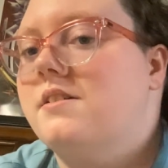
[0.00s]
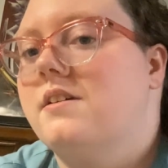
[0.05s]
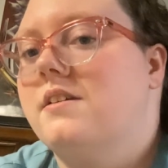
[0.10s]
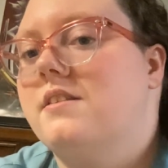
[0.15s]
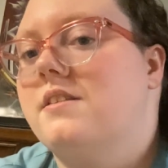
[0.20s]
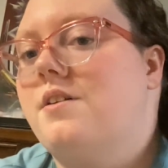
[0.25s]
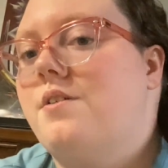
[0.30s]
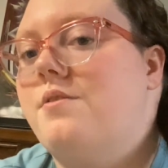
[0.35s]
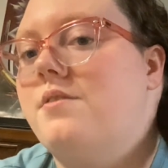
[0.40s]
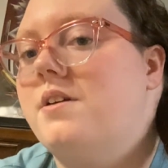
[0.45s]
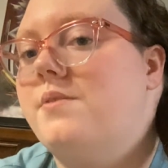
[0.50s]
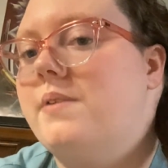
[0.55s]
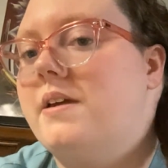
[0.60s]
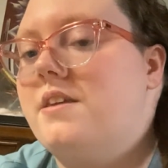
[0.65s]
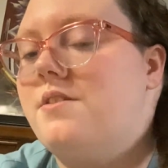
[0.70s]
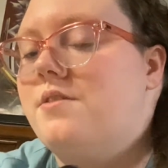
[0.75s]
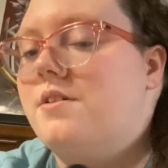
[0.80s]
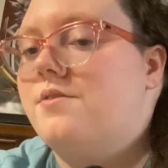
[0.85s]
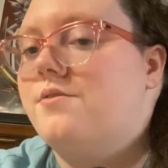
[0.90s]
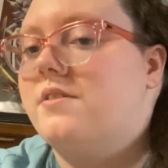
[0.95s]
The only way
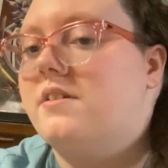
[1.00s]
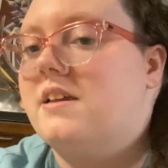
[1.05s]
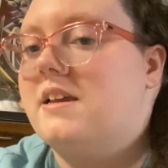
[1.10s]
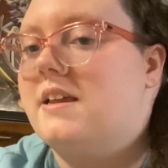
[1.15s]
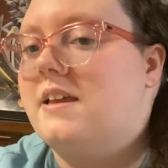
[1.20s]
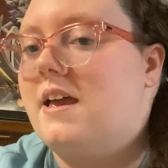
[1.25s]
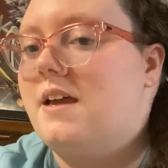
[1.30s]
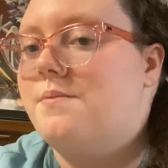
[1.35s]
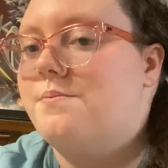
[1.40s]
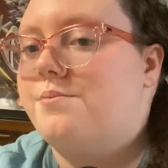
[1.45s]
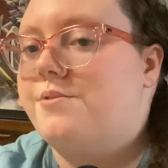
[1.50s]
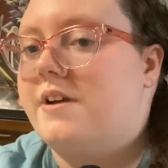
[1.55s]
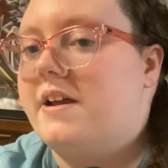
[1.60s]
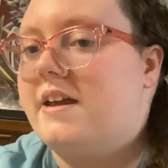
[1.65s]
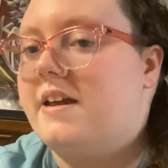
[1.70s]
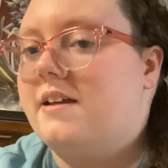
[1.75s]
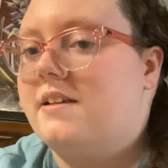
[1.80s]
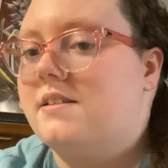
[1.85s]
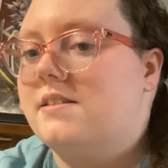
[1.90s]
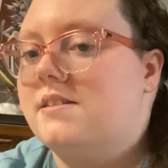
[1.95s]
you can really get
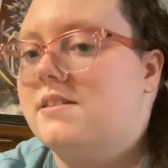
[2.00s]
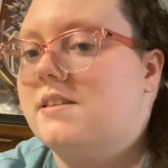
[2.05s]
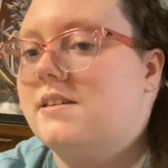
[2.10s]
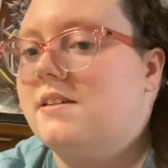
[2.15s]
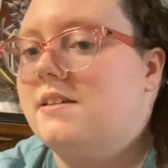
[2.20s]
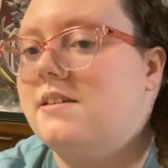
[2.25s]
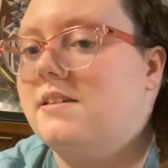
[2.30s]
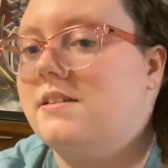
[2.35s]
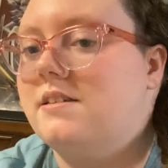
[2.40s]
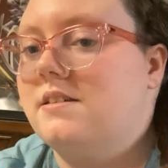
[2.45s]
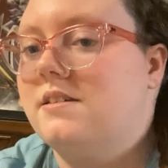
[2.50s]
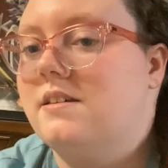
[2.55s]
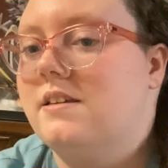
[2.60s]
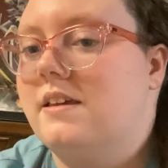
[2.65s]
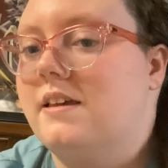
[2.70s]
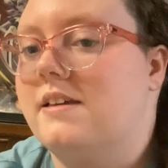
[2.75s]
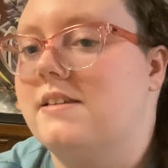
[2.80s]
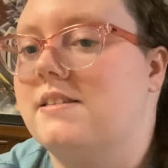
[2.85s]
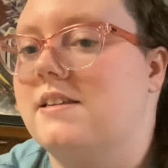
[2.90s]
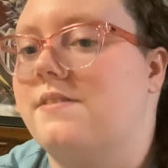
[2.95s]
braids
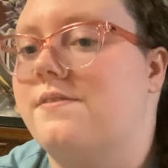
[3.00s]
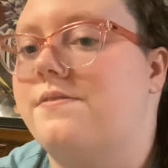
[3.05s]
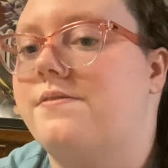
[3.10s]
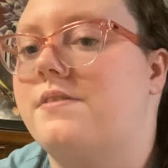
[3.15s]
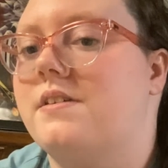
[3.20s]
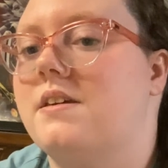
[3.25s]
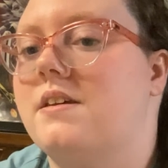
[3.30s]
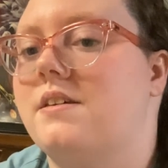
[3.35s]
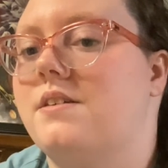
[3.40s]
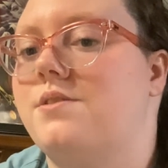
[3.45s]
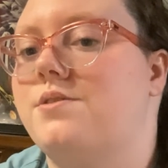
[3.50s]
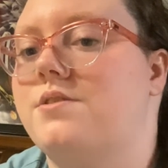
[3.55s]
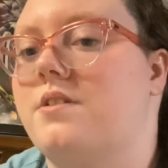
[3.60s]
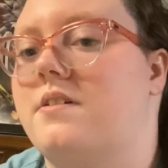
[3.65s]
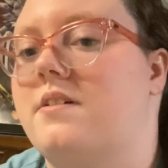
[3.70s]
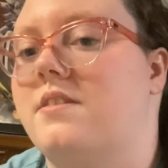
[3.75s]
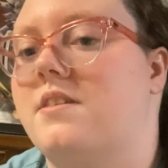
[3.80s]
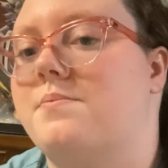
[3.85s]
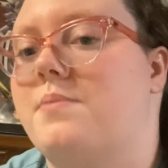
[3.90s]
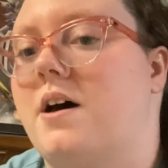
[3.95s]
is if you
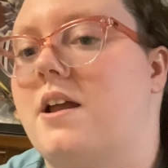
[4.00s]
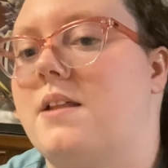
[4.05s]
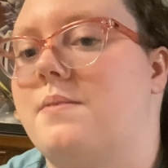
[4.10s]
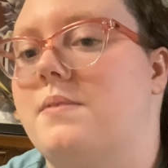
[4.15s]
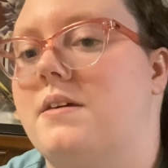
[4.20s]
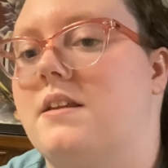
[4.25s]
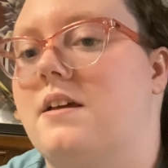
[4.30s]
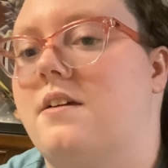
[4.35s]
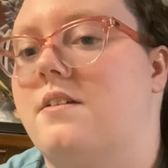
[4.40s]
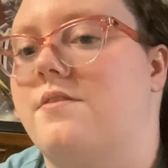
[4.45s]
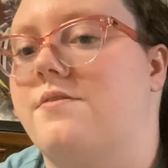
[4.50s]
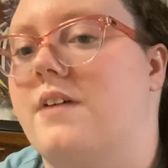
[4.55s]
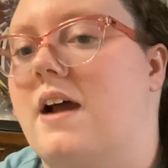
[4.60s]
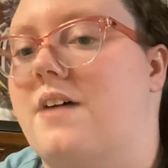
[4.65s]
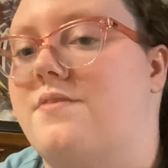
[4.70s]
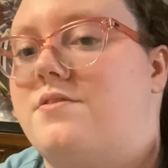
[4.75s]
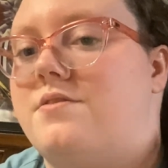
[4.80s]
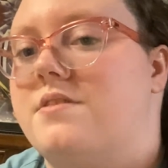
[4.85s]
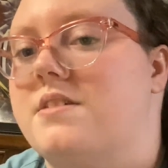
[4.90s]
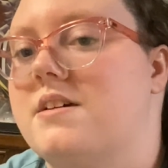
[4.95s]
start at the bottom and
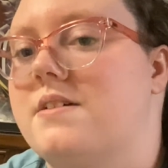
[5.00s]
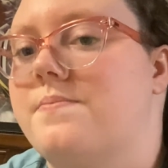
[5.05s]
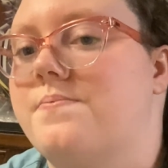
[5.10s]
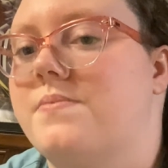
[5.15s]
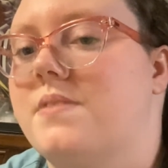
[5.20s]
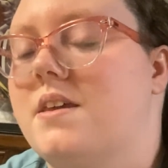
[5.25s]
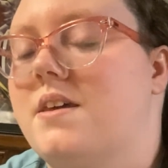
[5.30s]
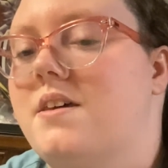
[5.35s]
unravel them.